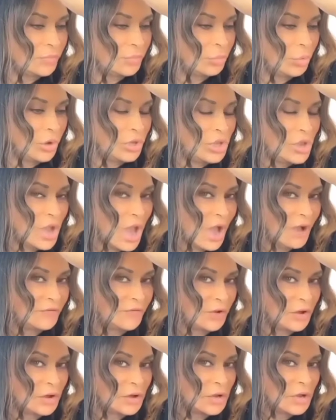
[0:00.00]
When you have
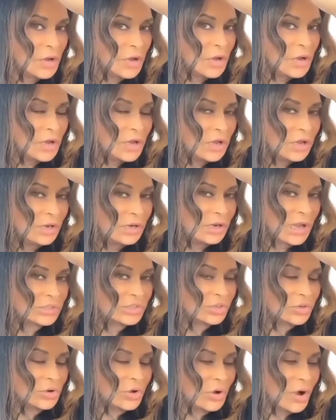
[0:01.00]
a
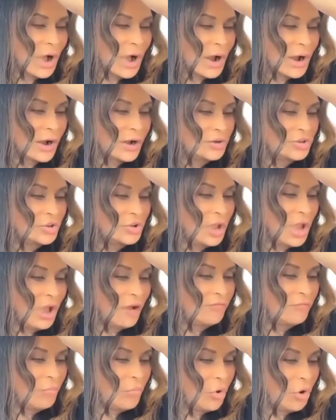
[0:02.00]
electrical iron, you
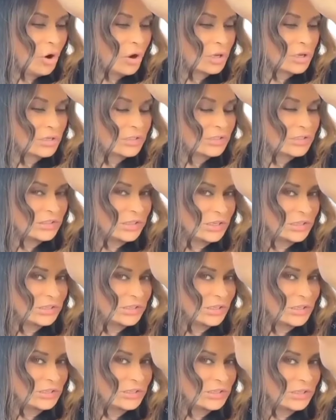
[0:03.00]
have more
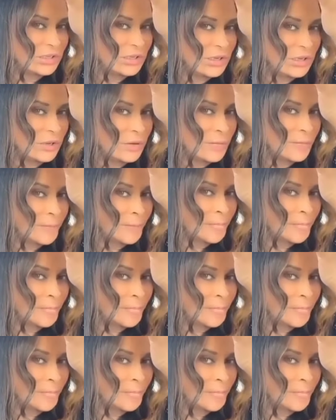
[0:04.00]
consistency